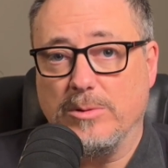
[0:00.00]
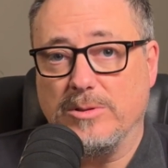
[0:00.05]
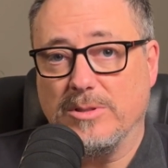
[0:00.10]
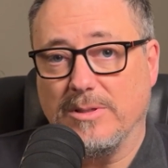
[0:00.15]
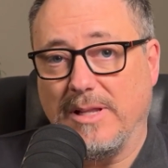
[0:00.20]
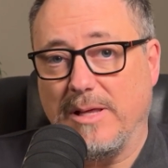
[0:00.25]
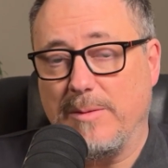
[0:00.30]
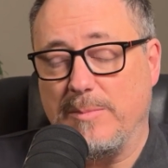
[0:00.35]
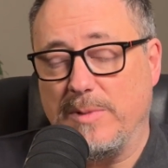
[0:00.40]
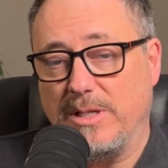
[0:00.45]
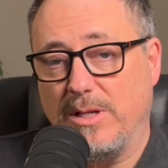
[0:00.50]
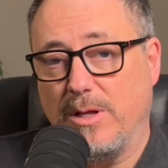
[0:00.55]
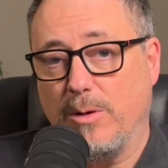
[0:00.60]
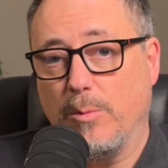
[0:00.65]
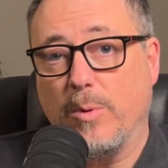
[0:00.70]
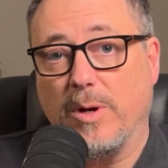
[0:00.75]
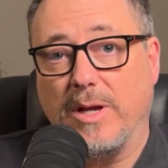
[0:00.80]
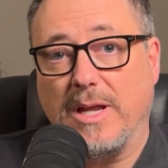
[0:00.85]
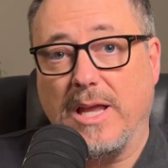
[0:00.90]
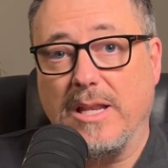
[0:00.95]
to let me know
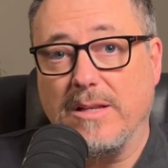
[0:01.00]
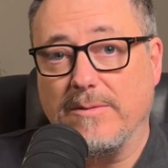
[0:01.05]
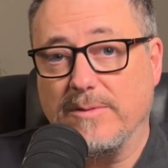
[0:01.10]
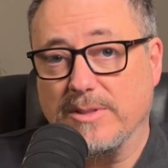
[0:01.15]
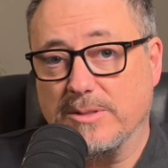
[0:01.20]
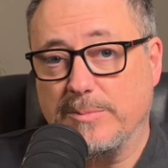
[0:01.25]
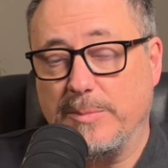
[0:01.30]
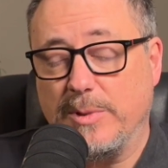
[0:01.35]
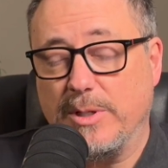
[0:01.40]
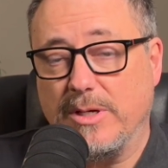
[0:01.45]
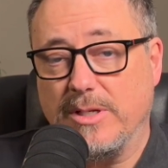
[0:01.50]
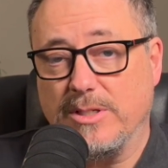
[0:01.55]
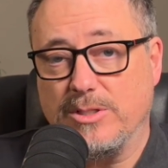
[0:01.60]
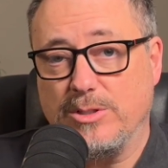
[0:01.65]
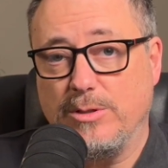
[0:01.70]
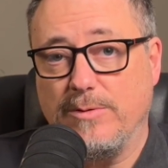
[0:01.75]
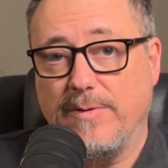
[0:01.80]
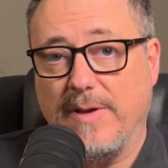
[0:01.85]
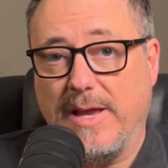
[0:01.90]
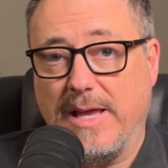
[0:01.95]
what kind of experience
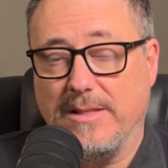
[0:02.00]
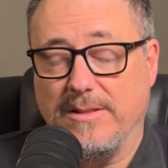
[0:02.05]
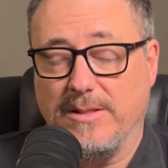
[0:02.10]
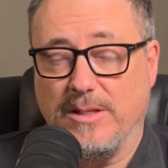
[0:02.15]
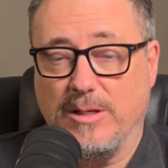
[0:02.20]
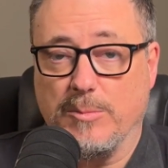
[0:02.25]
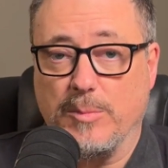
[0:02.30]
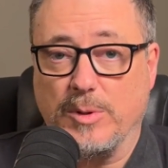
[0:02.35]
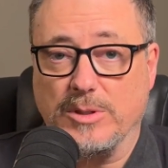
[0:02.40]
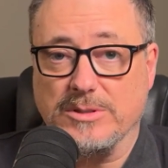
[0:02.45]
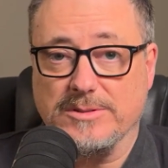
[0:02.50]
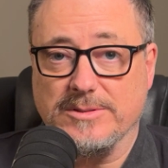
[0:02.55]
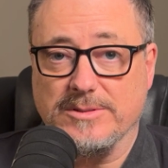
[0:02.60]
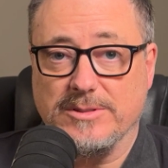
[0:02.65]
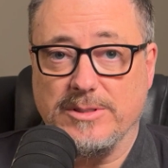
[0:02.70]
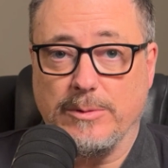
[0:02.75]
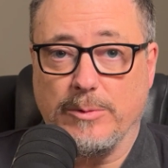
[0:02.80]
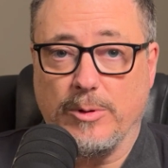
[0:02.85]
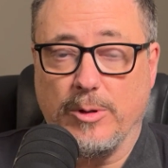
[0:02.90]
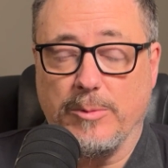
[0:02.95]
you've had in the
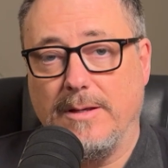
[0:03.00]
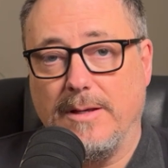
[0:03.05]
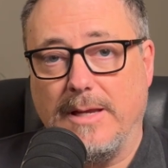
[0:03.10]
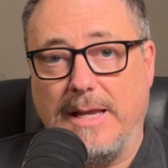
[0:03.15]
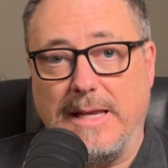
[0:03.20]
emergency room.